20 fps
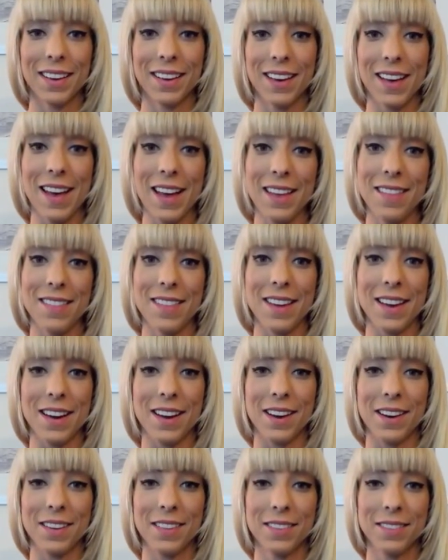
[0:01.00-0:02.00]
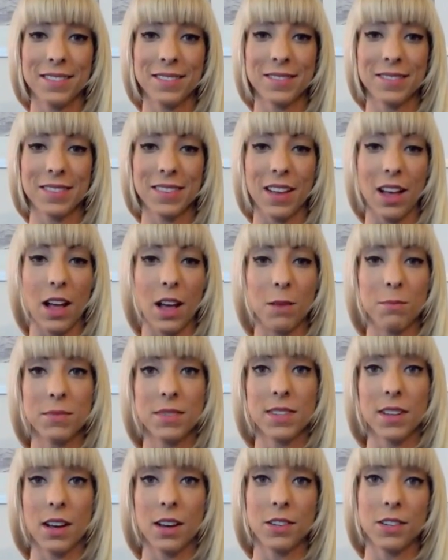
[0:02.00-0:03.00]
Hi there, I'm
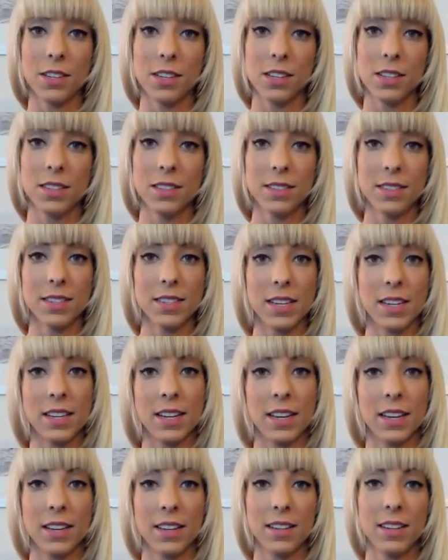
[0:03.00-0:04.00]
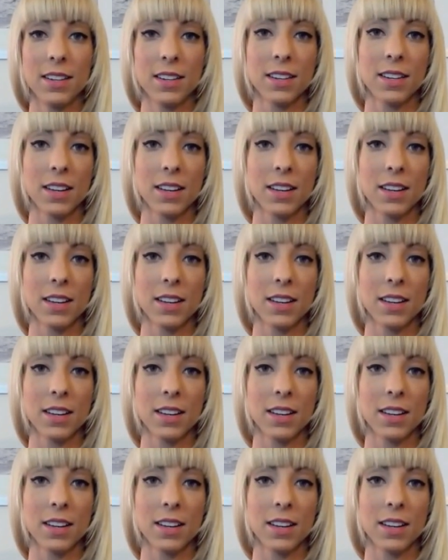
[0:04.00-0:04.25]
Sasha Conceited,